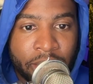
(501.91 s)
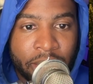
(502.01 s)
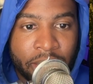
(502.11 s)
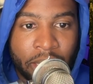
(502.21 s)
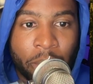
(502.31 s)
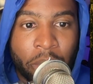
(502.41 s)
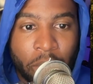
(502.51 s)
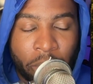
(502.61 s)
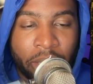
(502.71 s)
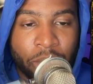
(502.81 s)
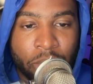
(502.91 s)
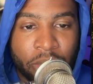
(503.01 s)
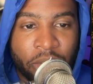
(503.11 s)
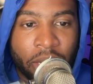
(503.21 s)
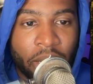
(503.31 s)
Yeah, I'm only paying
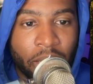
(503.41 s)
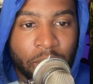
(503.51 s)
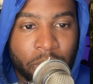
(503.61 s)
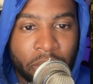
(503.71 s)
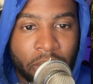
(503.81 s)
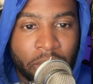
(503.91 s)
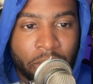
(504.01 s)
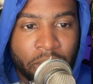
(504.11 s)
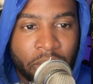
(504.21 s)
$25 a month